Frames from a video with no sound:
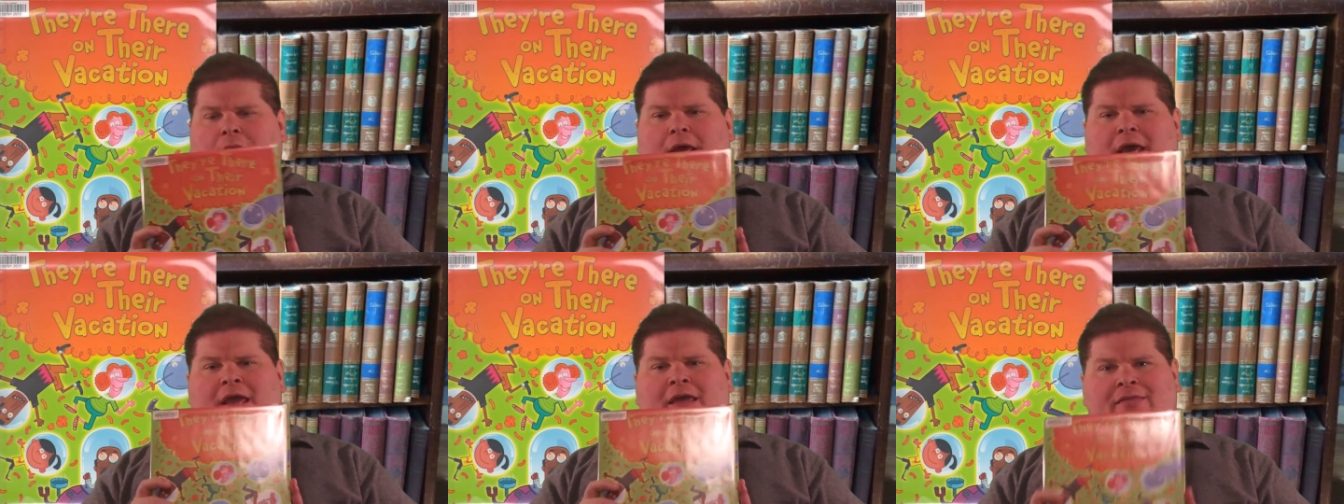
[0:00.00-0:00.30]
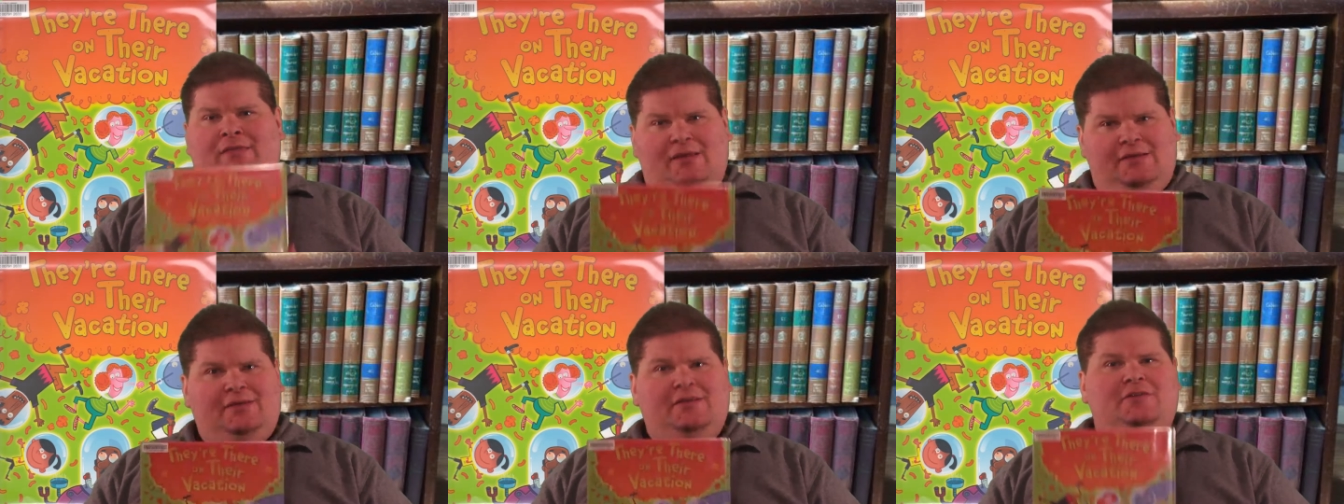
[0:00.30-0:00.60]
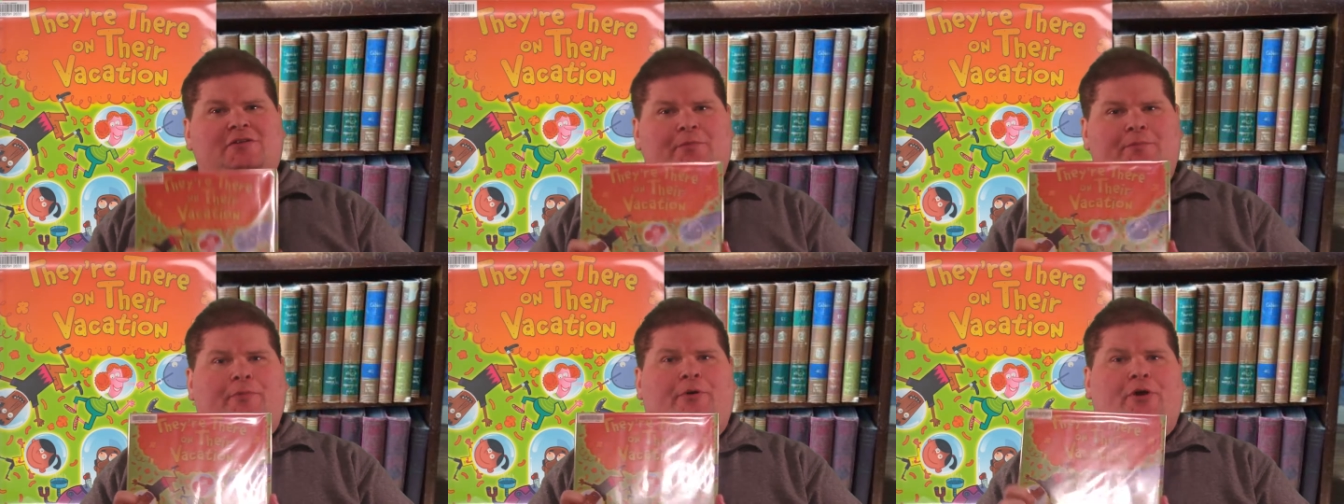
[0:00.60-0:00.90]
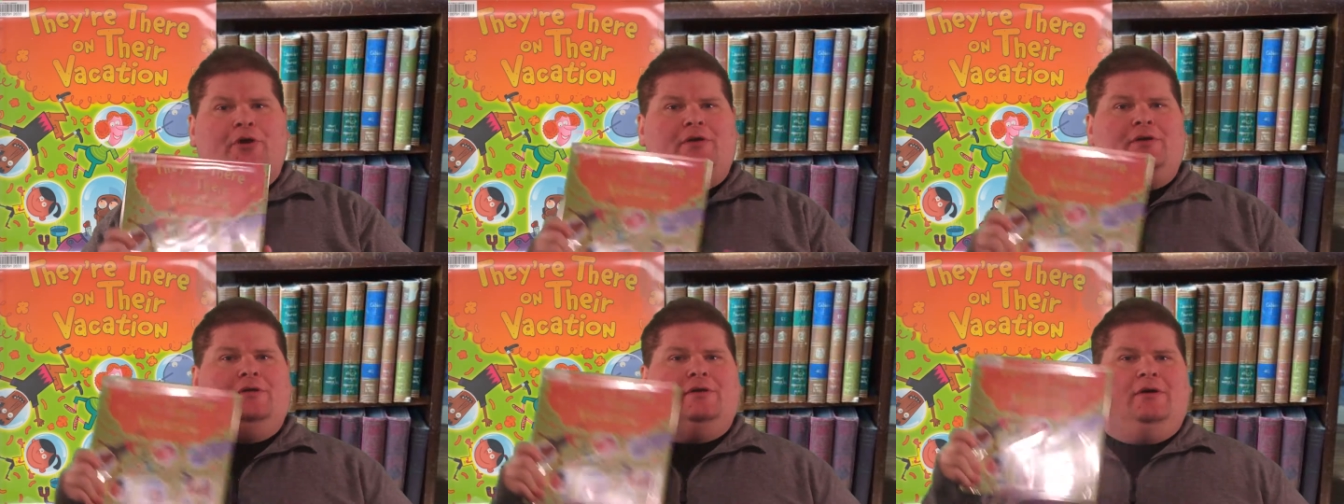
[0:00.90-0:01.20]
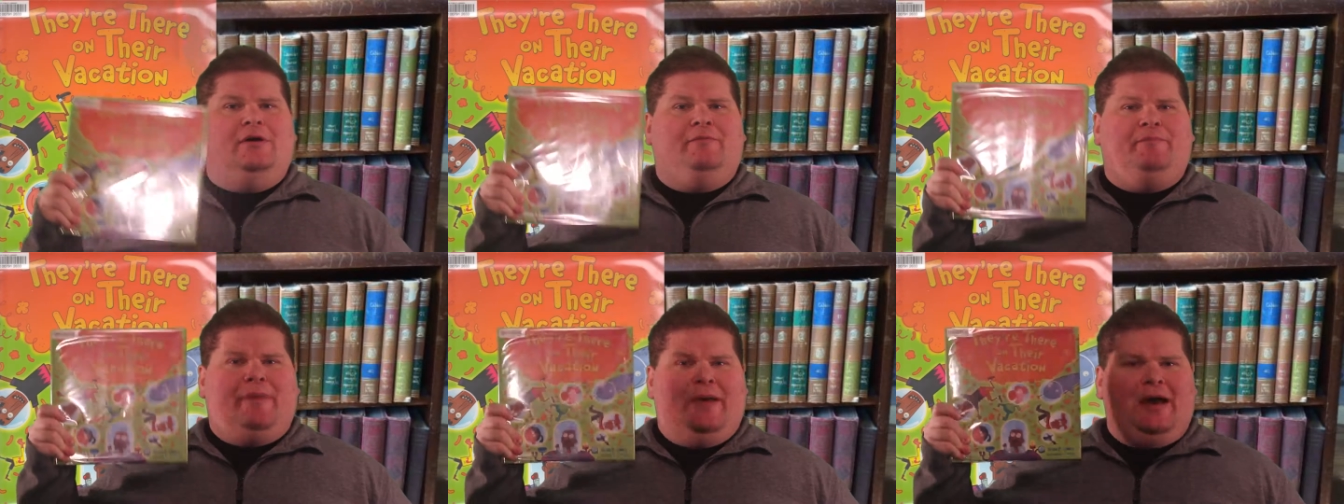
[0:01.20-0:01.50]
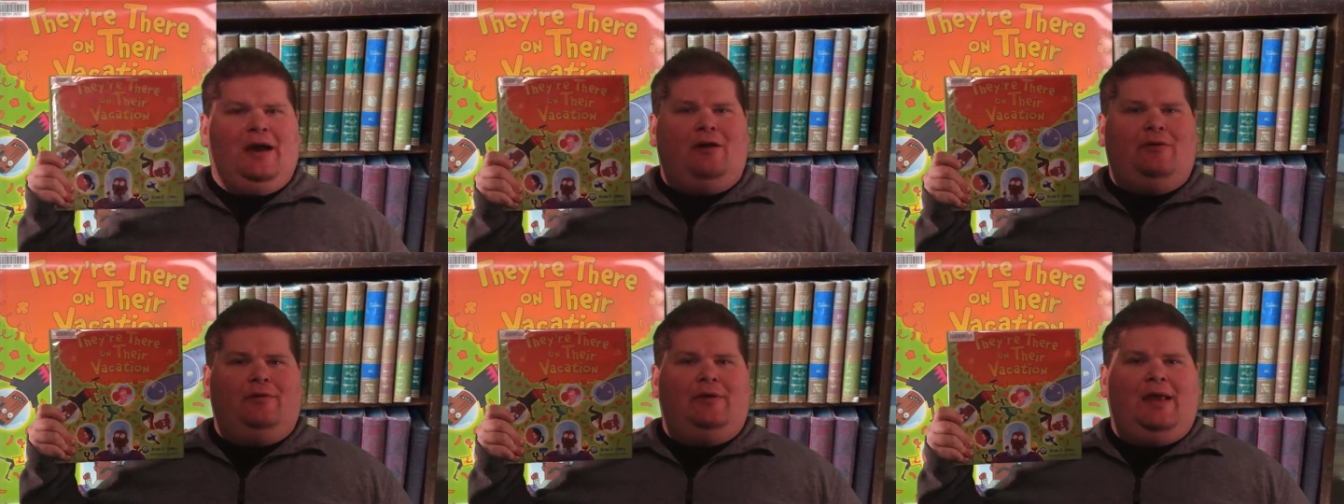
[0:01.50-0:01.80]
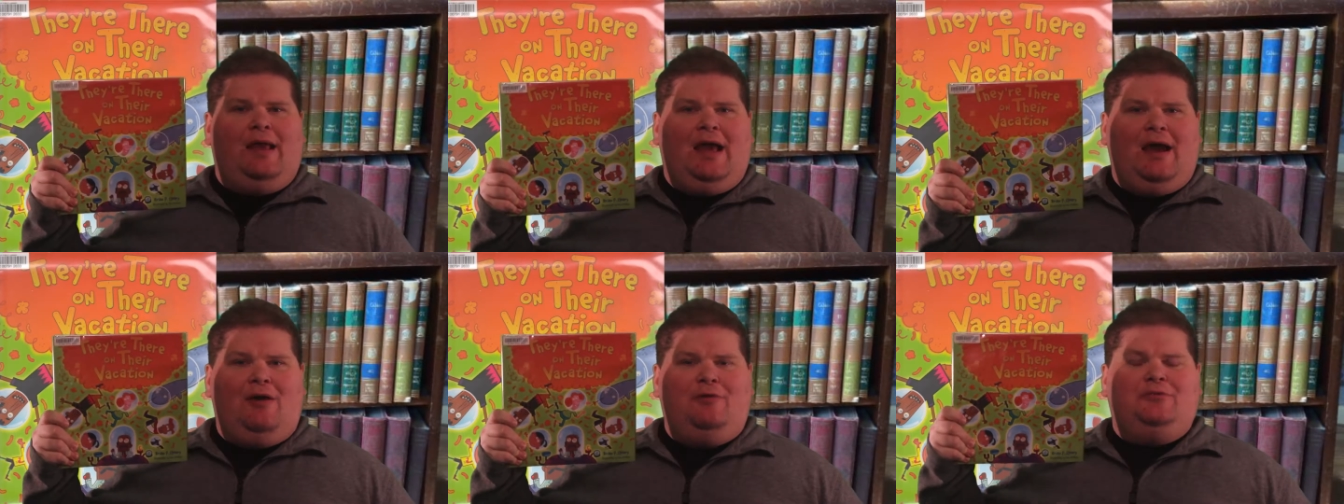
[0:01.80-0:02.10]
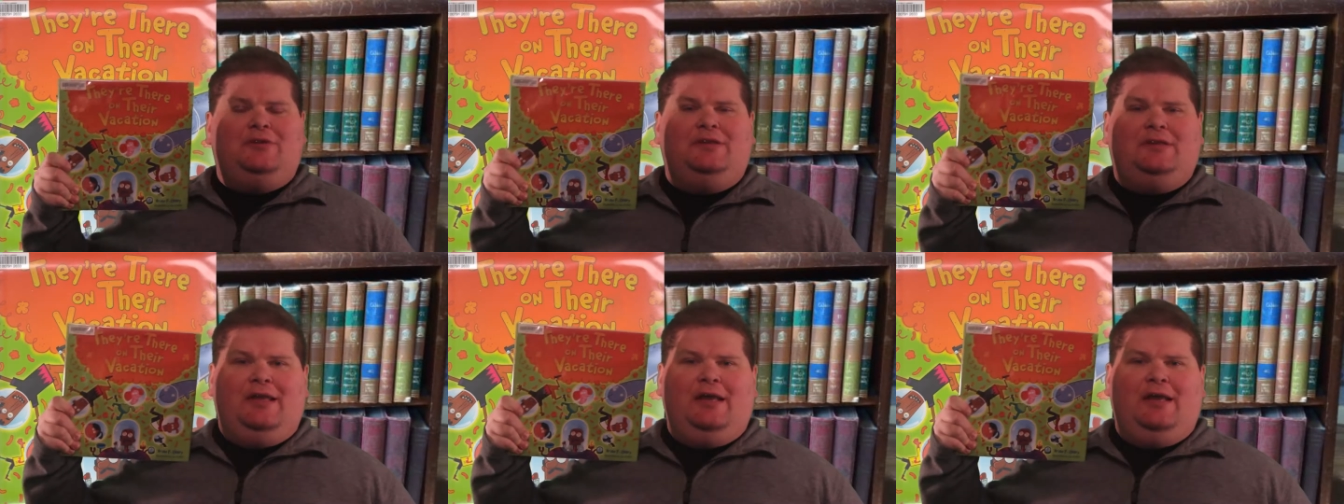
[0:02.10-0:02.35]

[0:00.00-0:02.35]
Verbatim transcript: And this is a book about how to